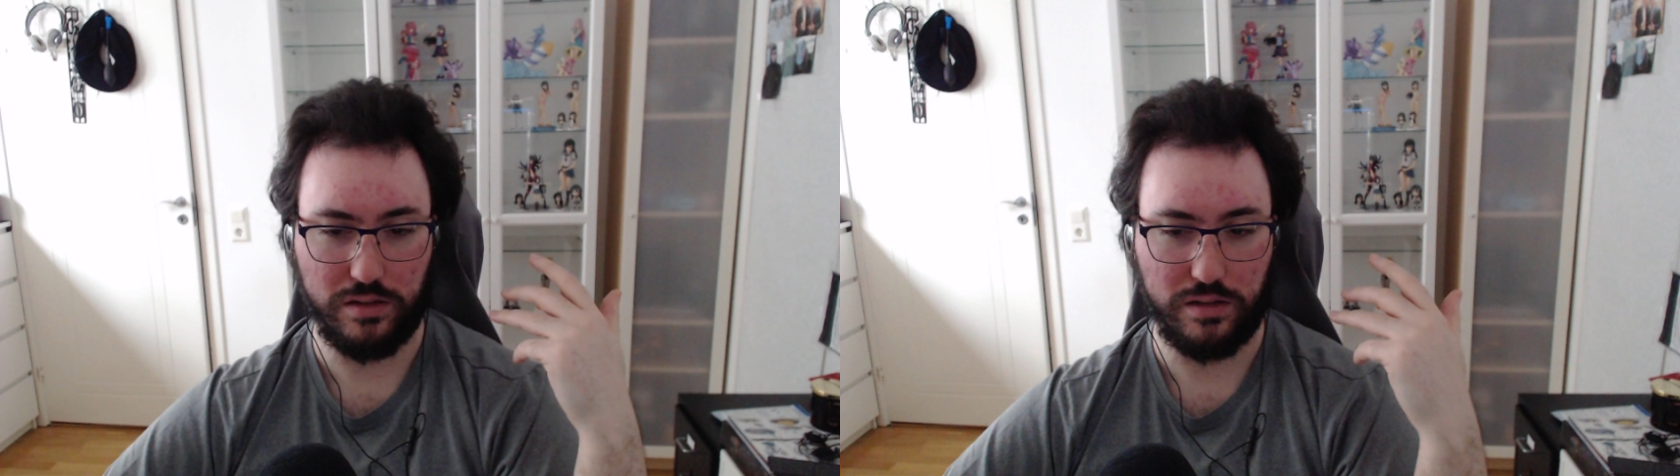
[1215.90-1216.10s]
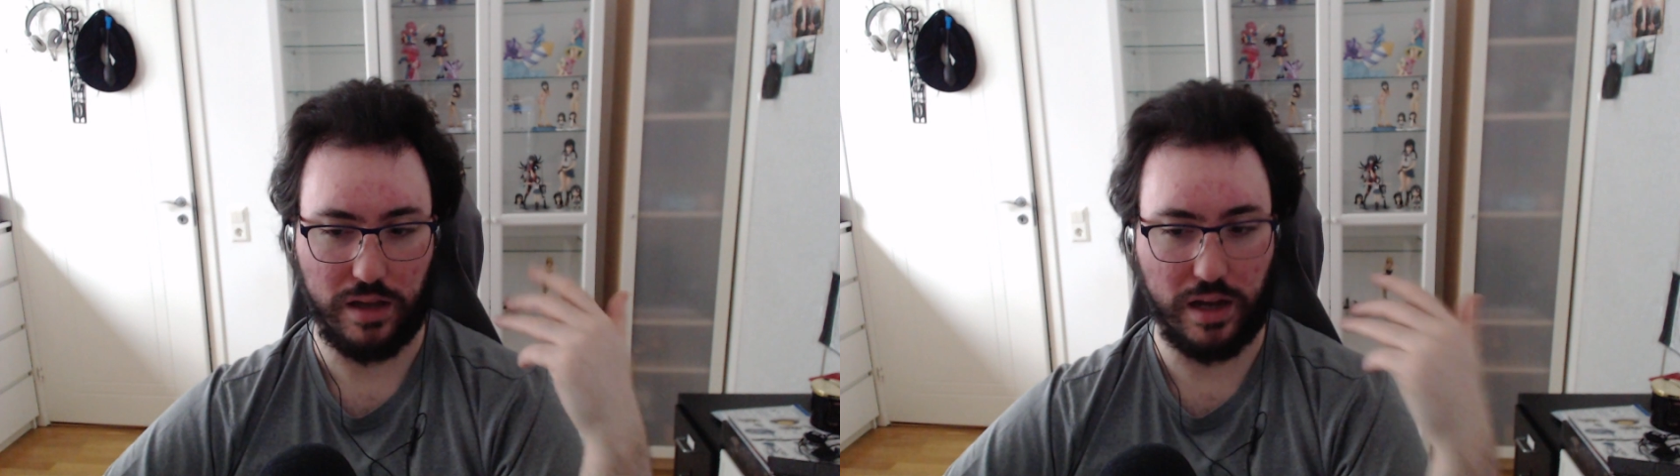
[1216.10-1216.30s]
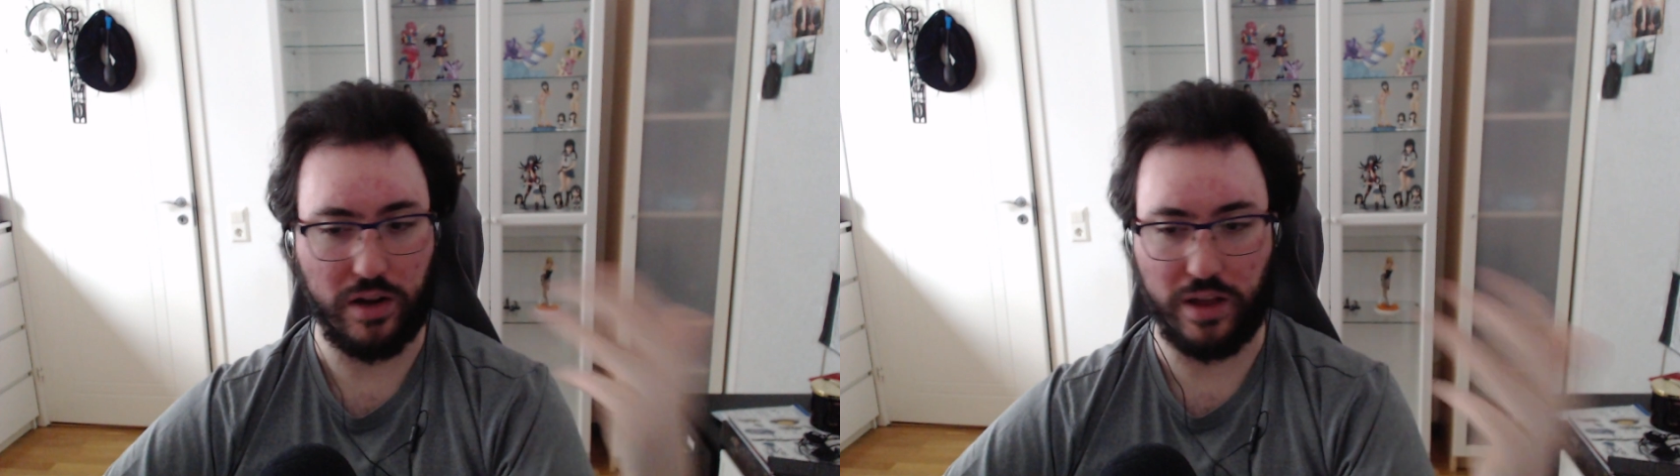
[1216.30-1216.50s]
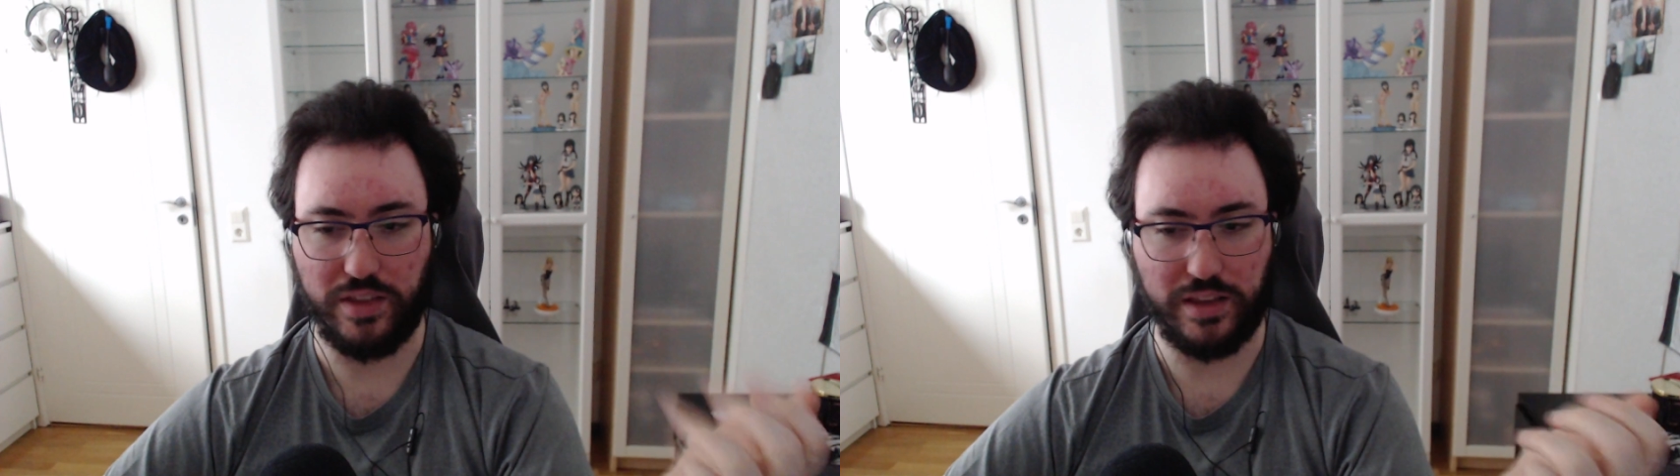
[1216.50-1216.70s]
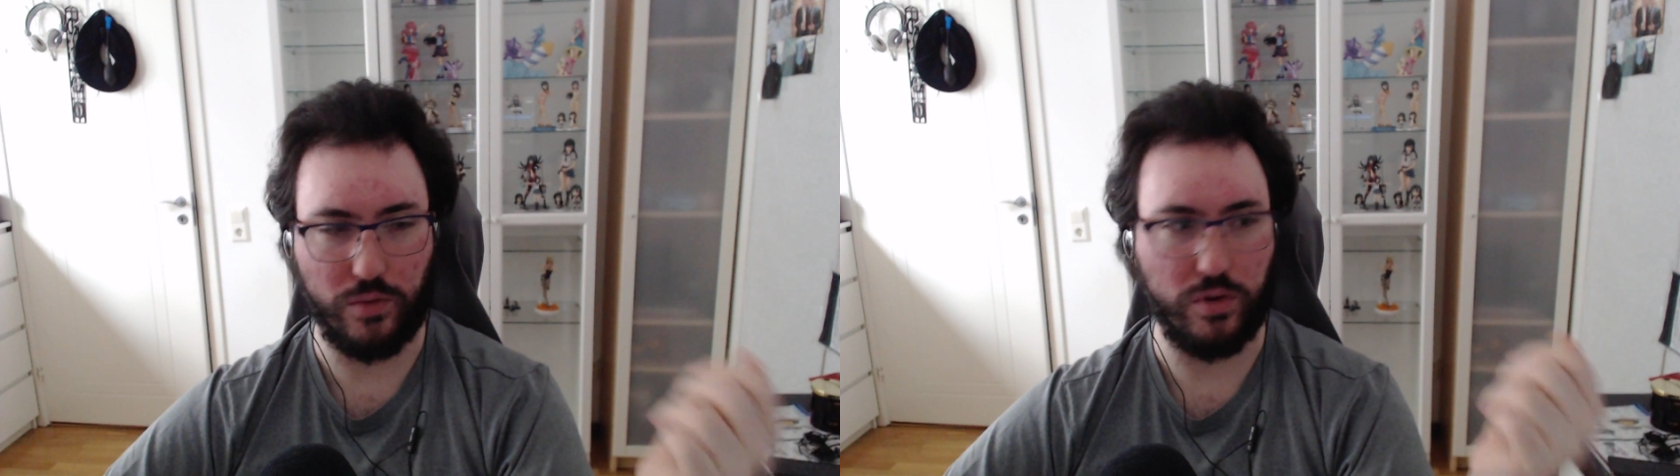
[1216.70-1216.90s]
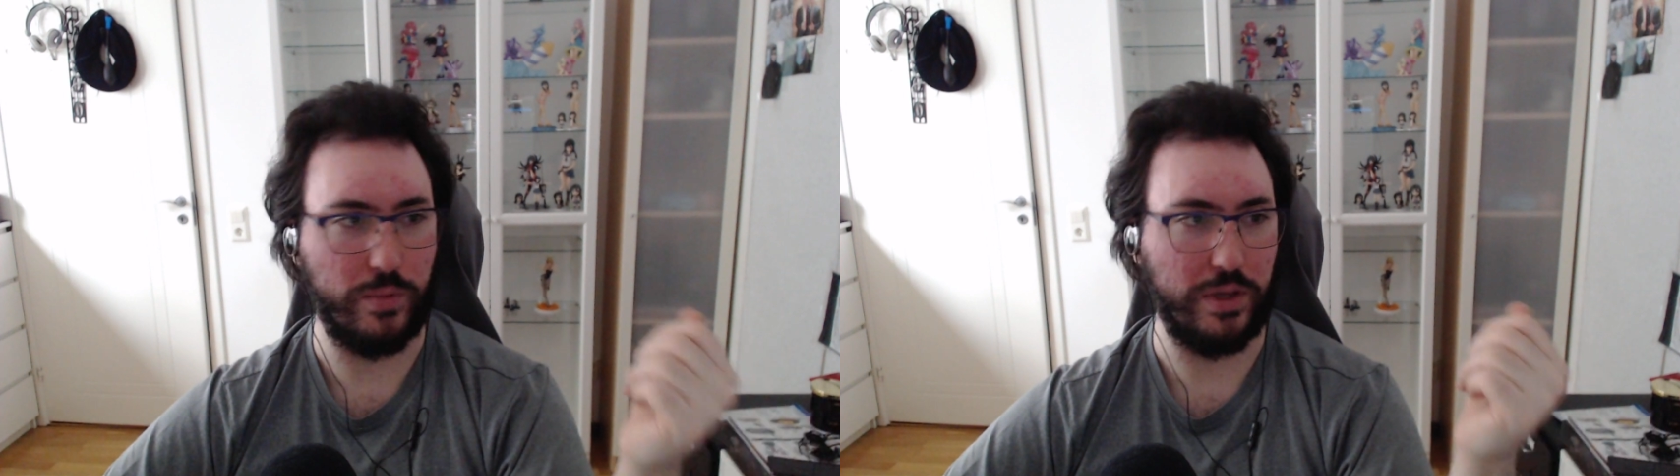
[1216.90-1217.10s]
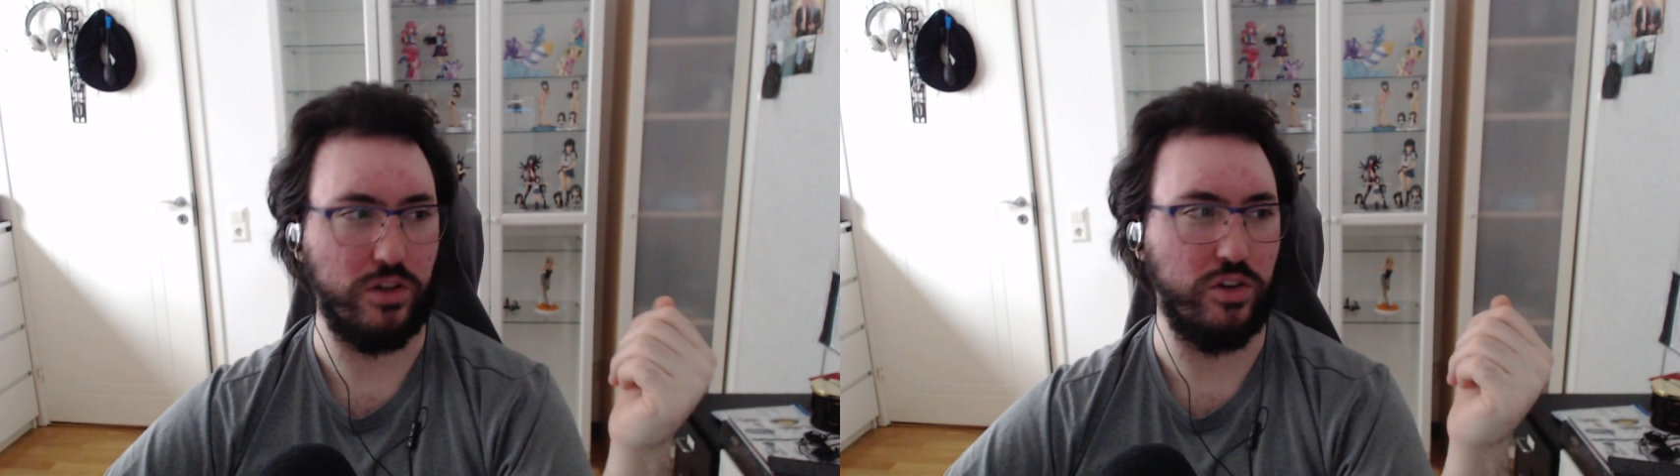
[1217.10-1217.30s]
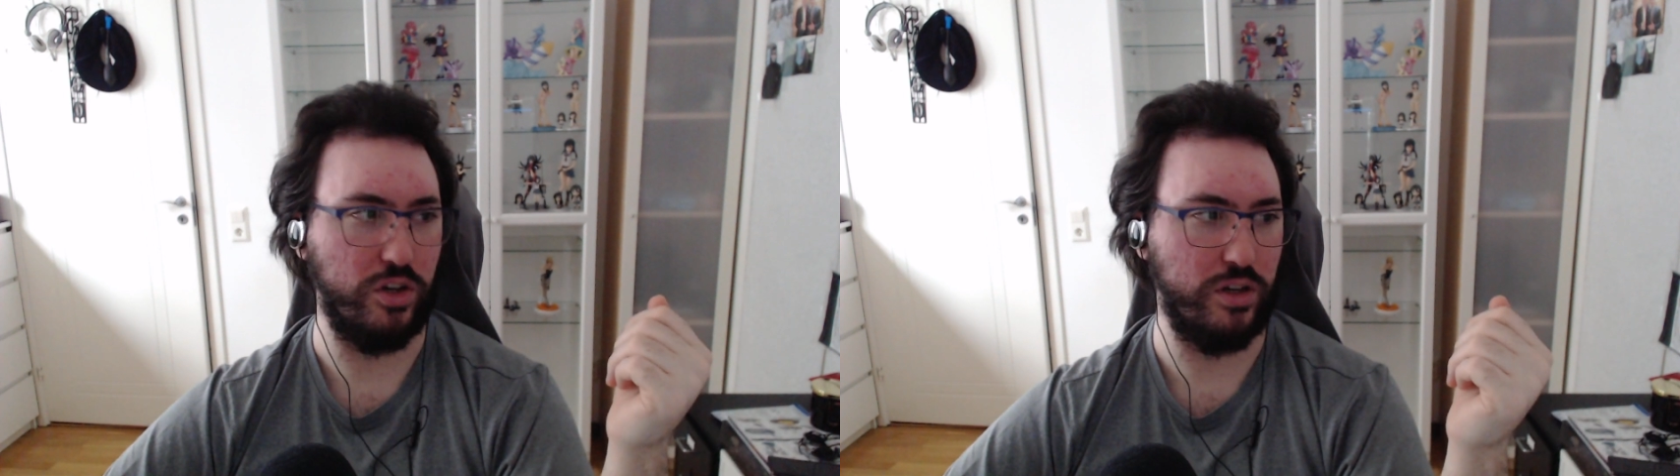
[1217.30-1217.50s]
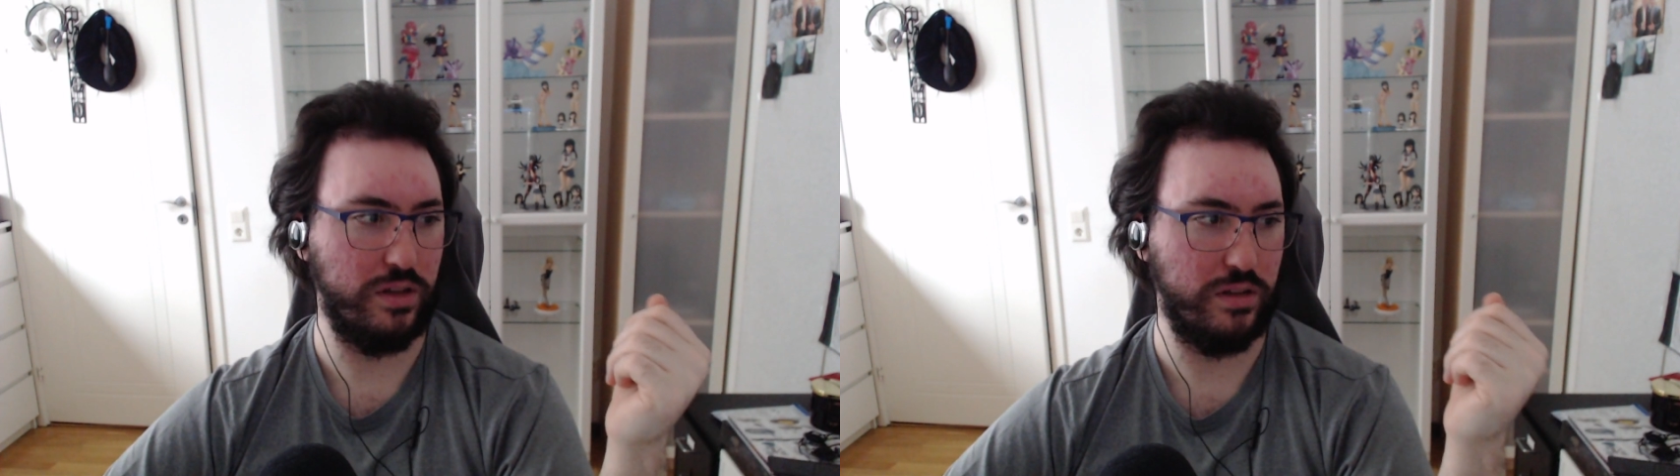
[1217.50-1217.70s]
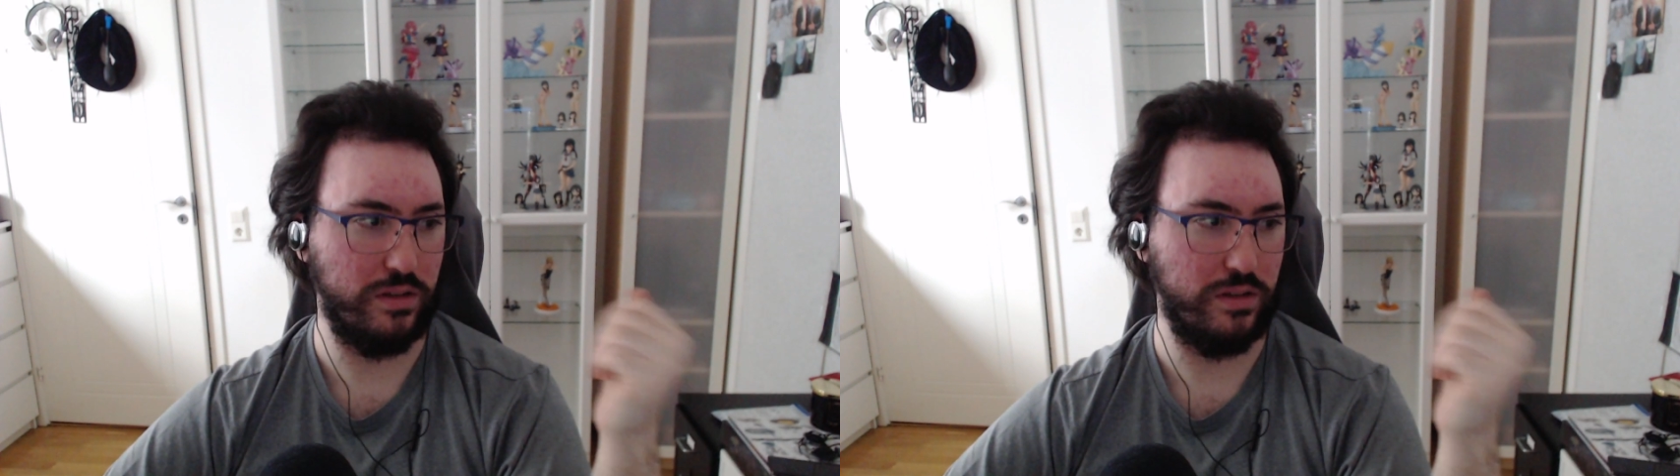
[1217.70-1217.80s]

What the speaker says: I don't know, I think that would have been good